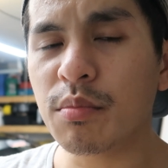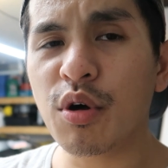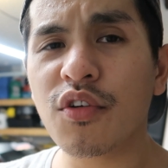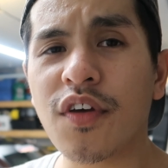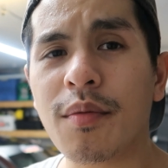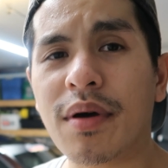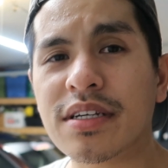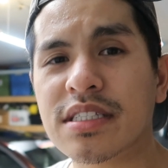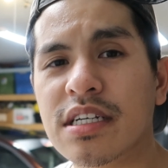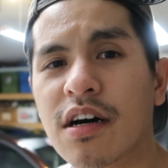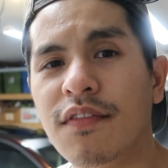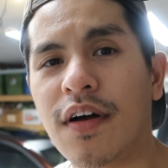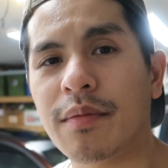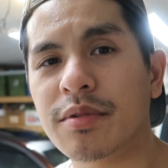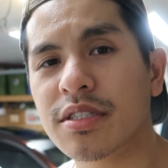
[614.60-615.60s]
So to motivate
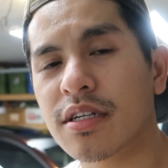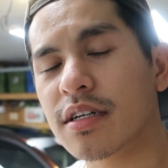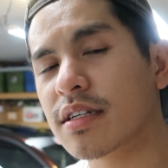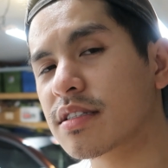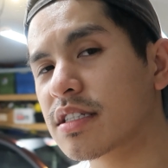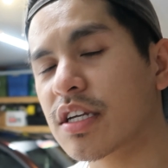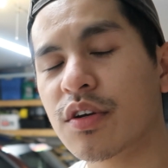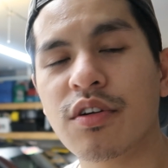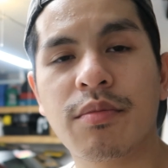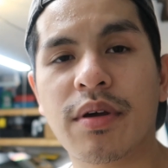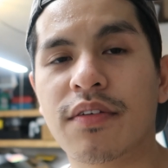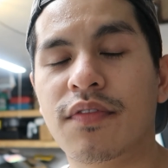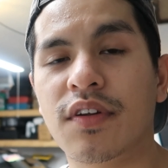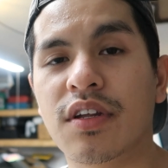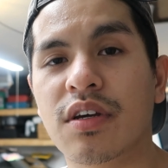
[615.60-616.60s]
myself, I'm just gonna continue
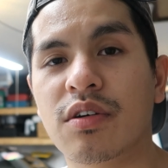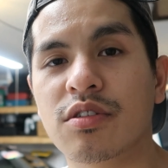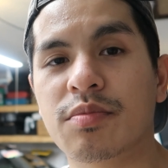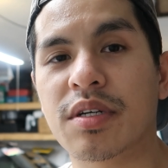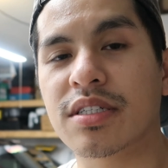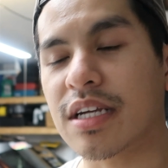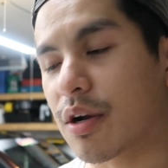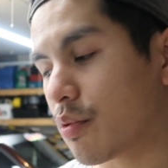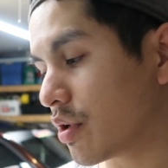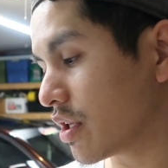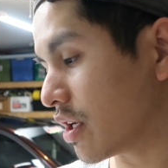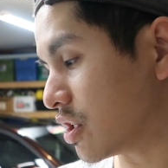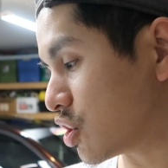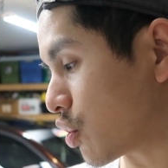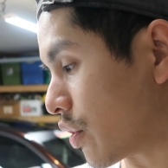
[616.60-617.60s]
to make videos because I
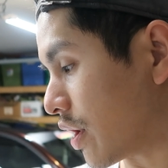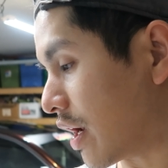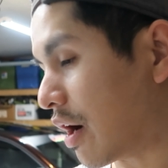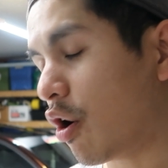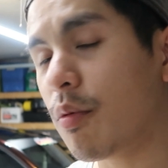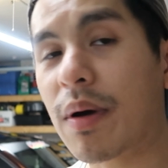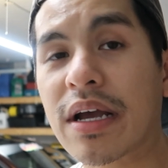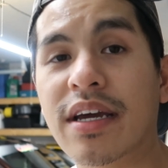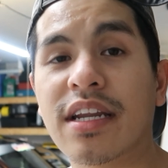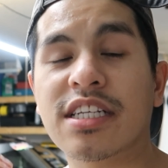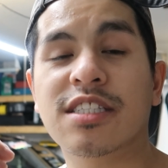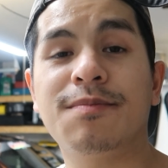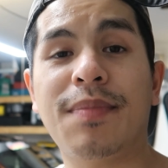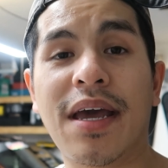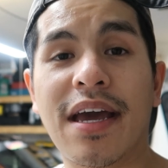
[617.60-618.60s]
really enjoy it. I hope I
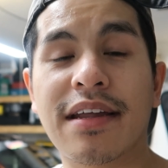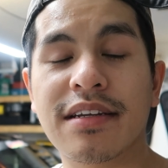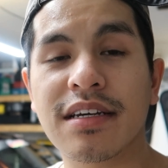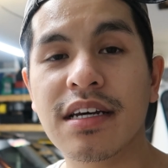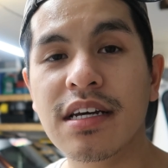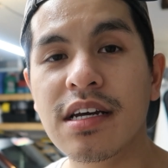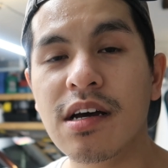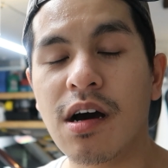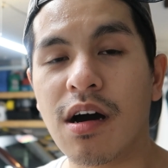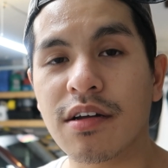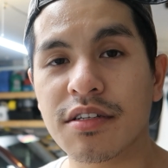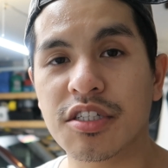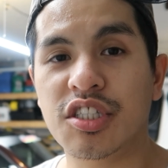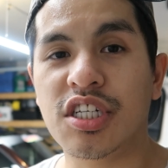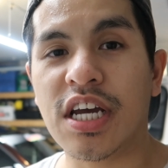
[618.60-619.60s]
can expand
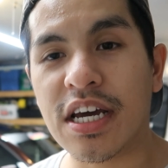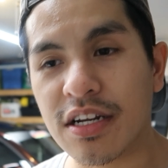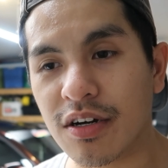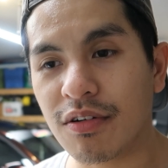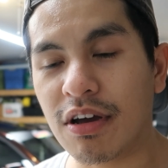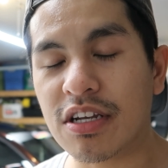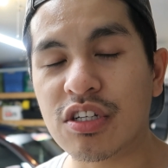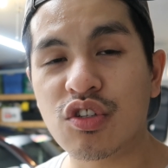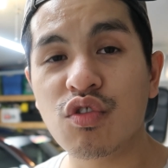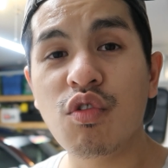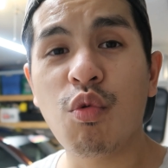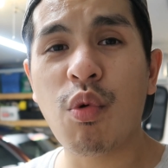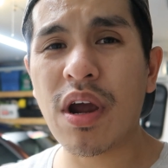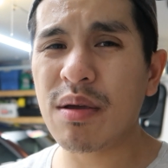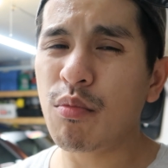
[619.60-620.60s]
on the channel and
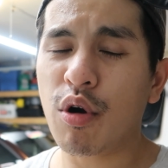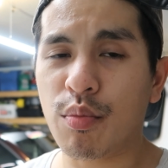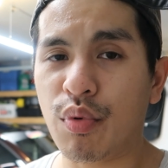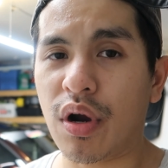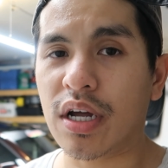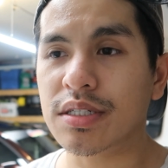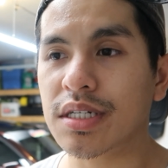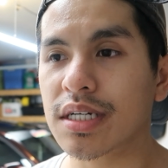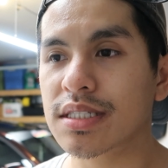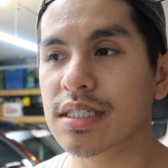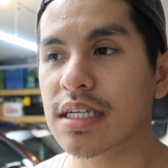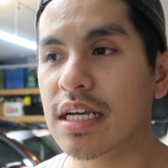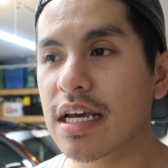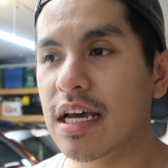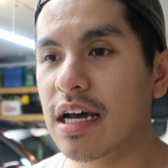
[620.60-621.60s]
do way more
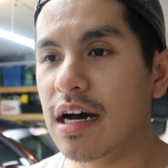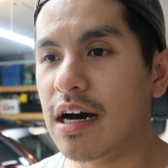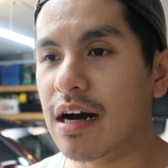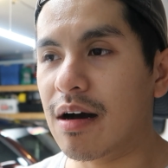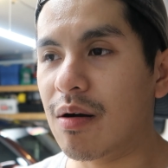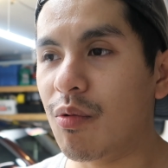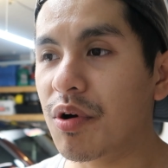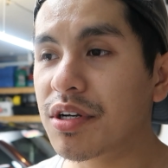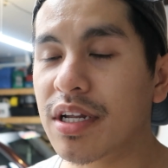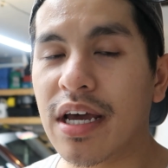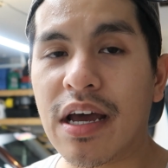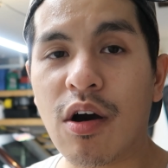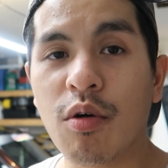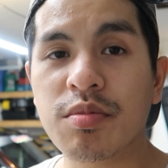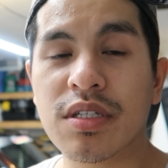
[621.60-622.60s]
projects.
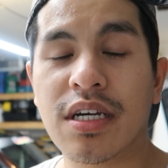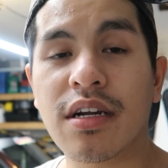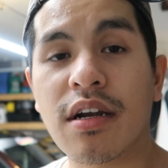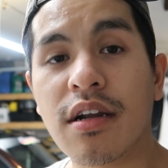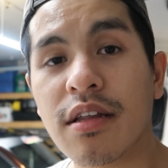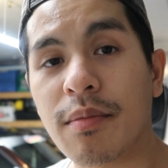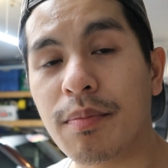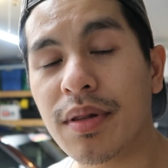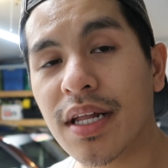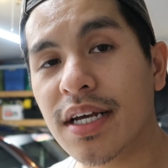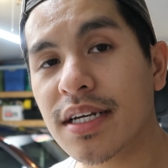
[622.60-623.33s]
One day I hope to get another